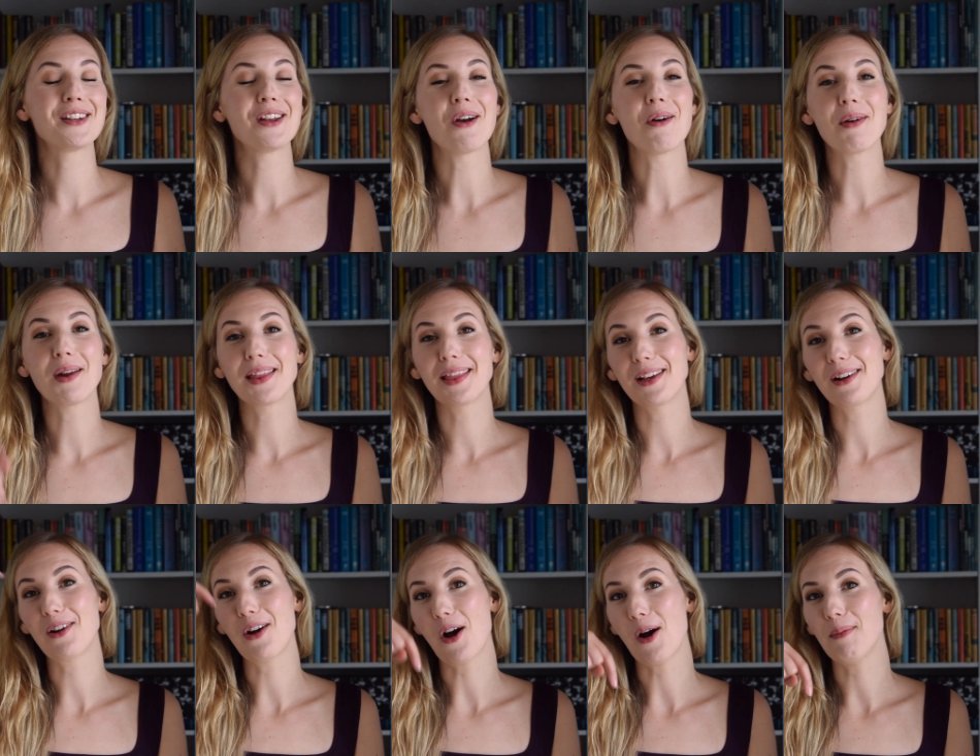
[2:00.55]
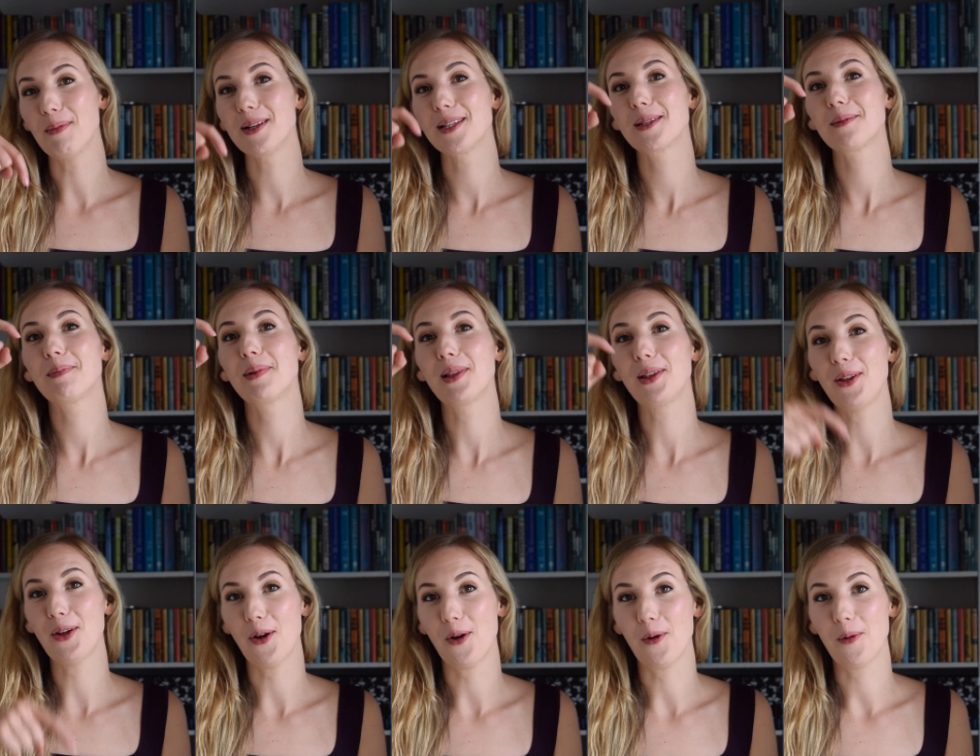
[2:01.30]
know in the comments
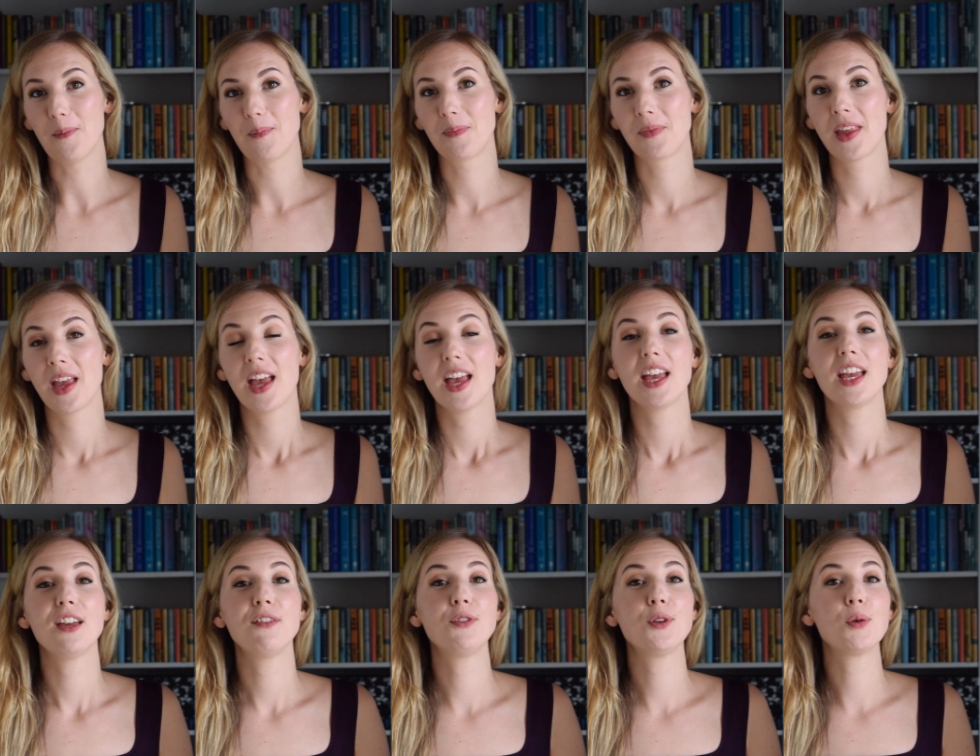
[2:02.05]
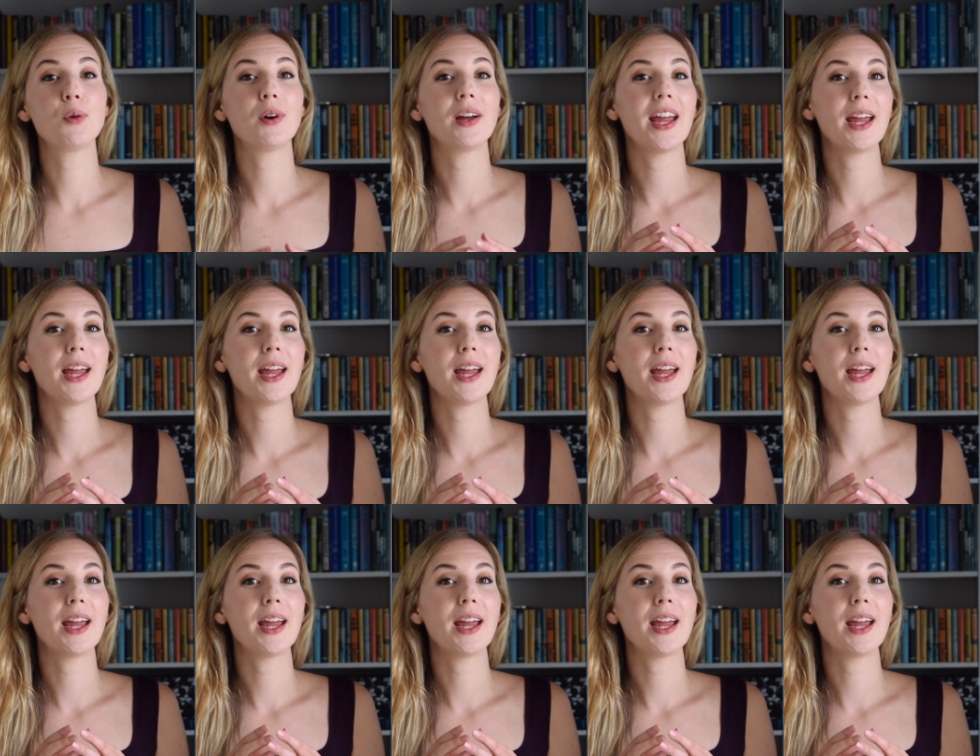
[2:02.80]
below. If you are